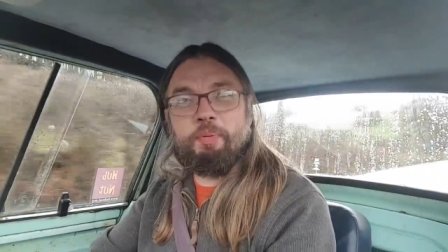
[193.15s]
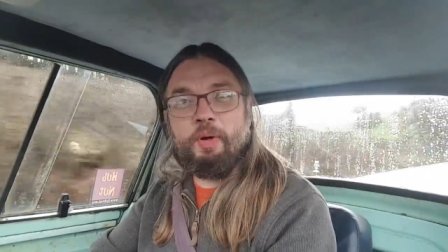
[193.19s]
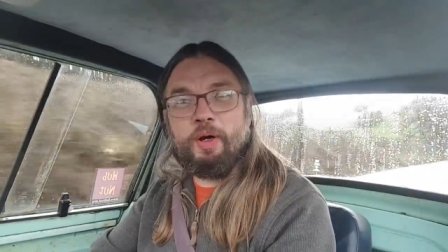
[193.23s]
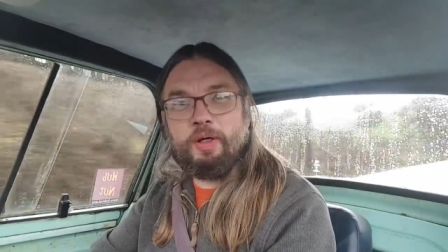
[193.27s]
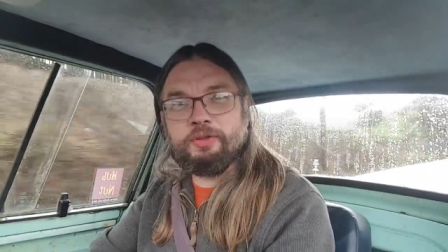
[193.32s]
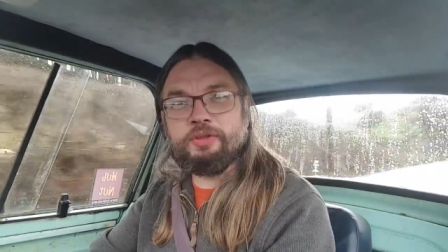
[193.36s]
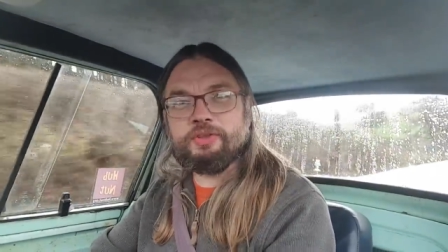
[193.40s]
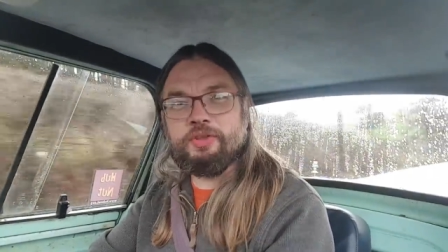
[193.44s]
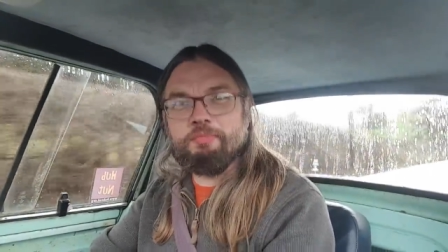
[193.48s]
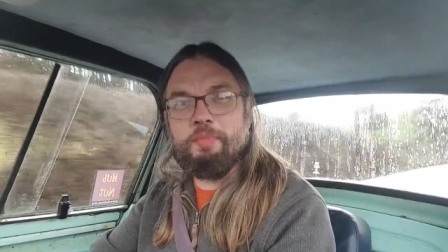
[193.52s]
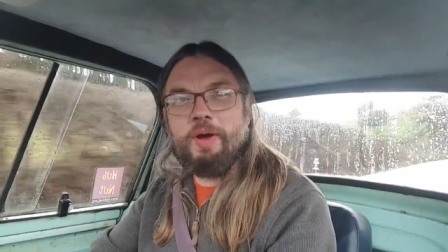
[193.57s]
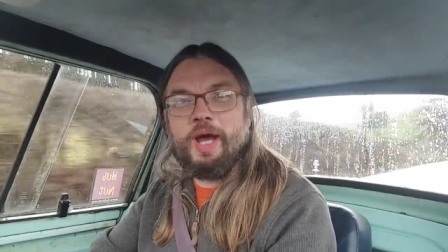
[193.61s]

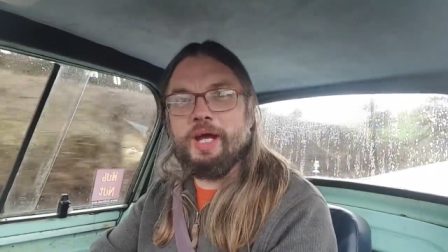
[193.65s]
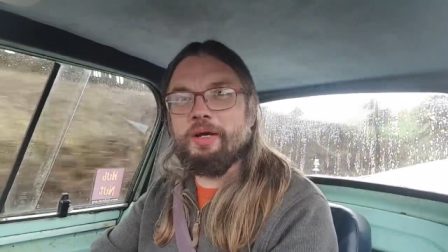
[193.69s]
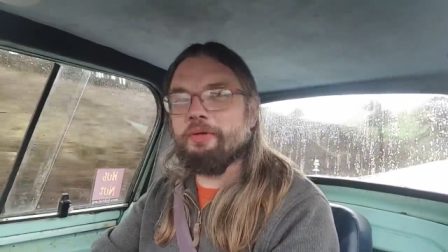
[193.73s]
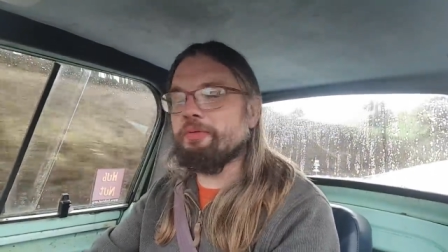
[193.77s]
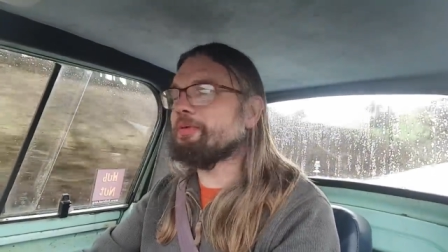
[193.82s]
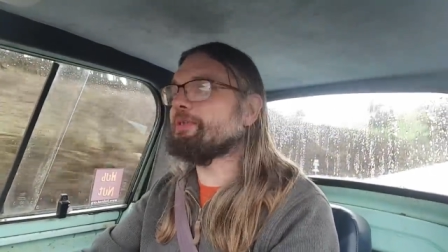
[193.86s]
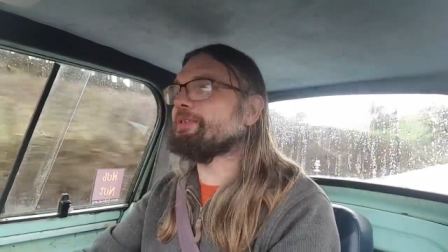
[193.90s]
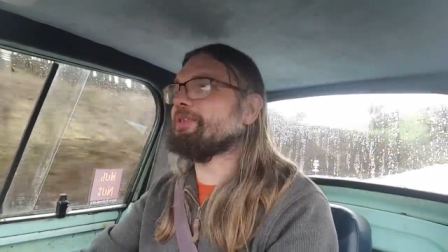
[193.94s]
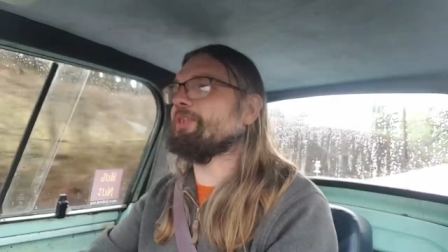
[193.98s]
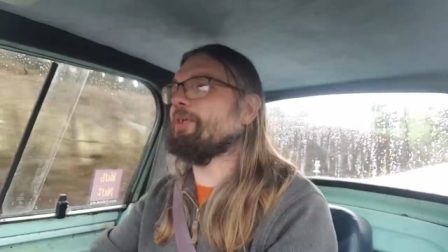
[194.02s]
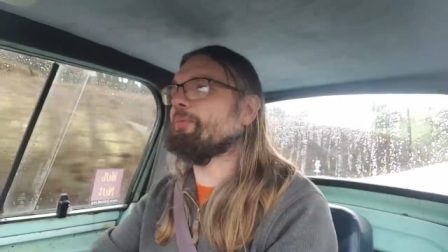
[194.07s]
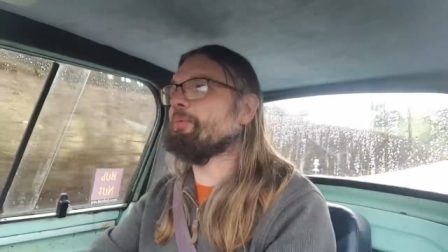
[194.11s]
post them out
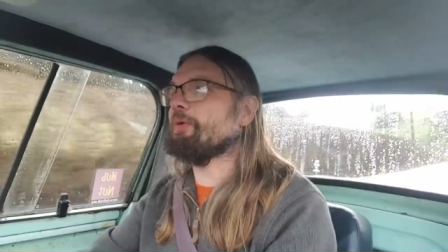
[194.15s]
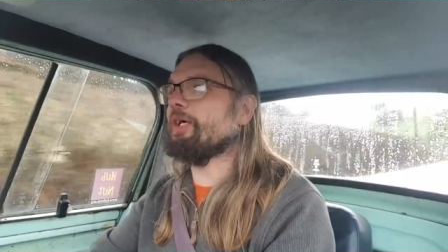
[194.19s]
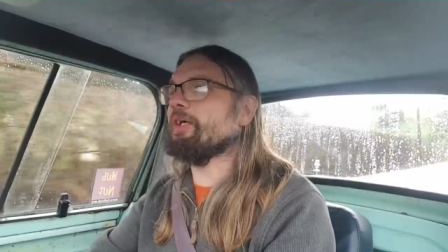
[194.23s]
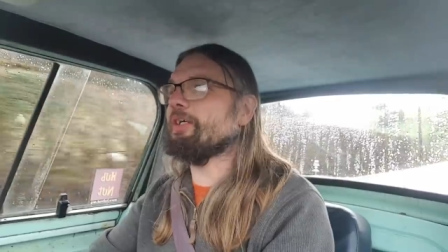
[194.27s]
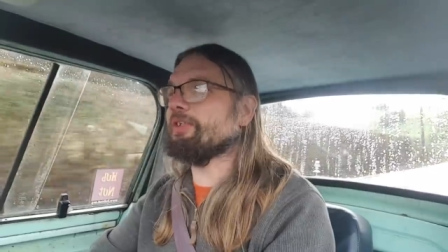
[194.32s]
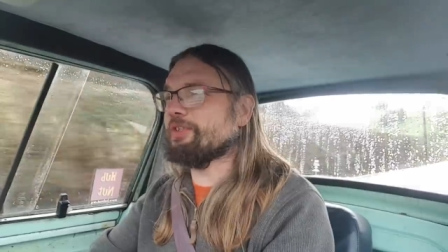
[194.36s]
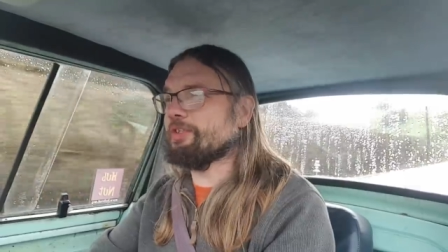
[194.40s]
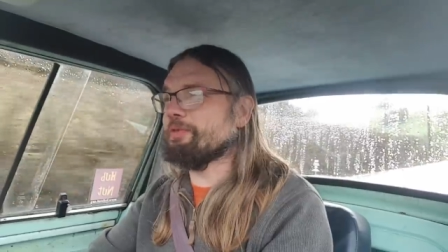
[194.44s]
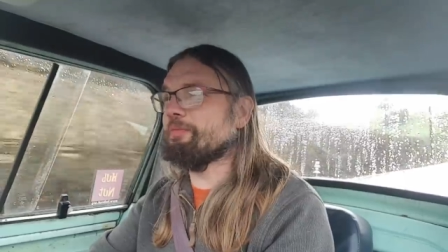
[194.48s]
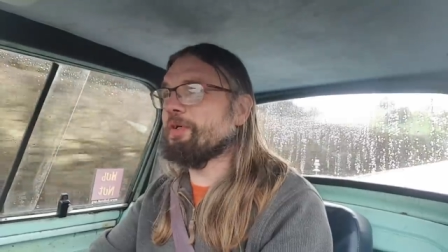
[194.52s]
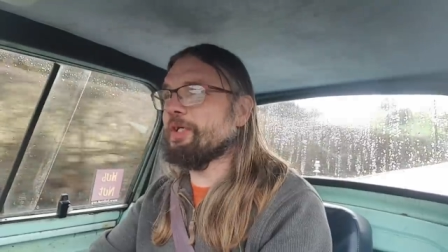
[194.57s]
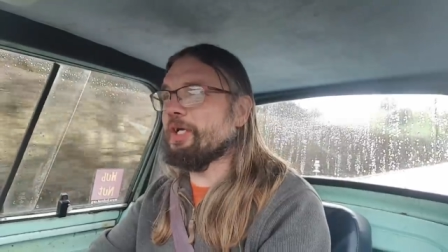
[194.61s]
so we got
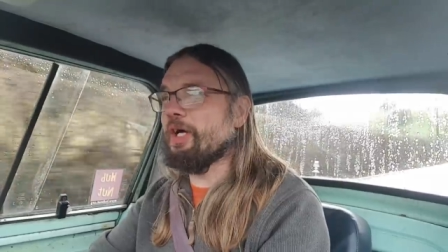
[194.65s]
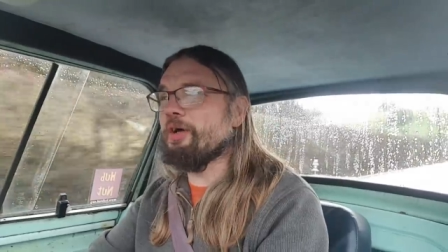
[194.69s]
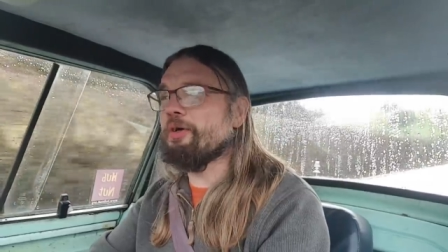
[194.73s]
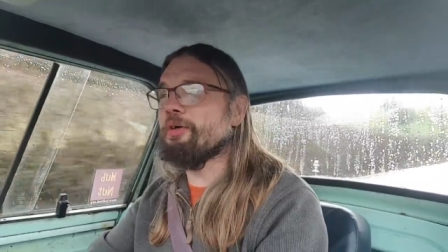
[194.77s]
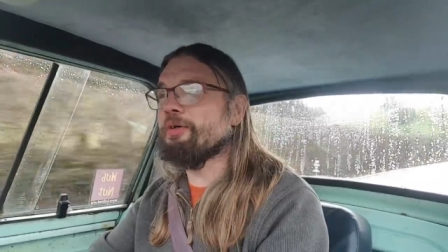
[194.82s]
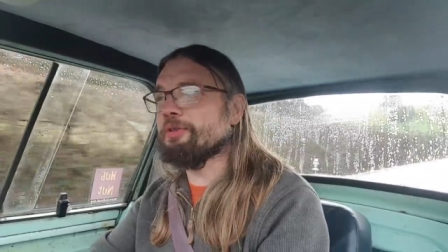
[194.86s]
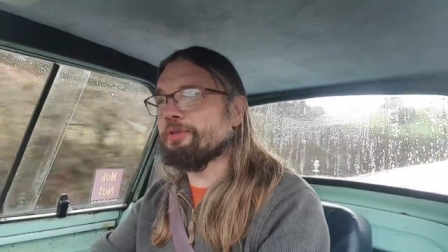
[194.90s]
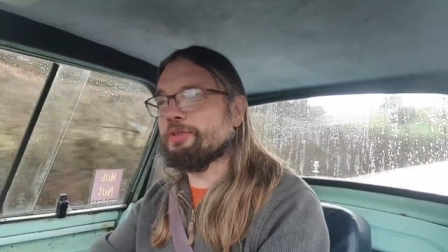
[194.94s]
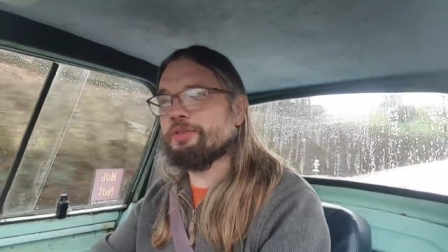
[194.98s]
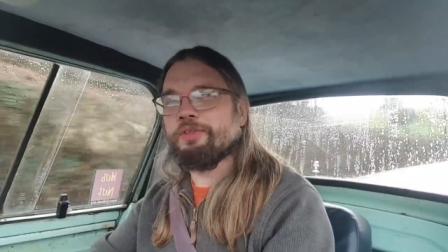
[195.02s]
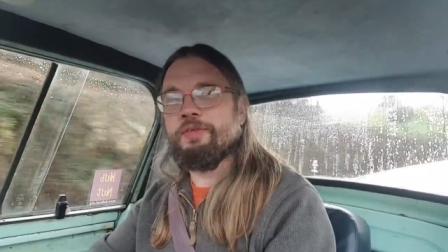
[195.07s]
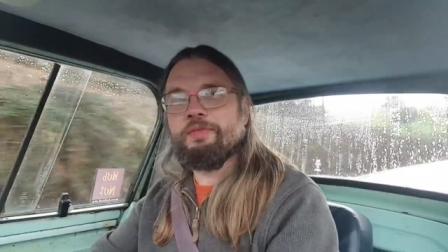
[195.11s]
some of
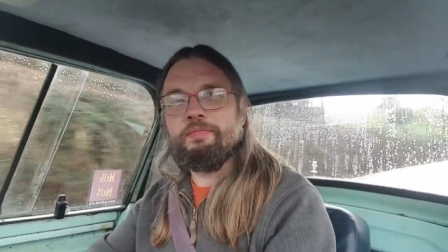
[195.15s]
those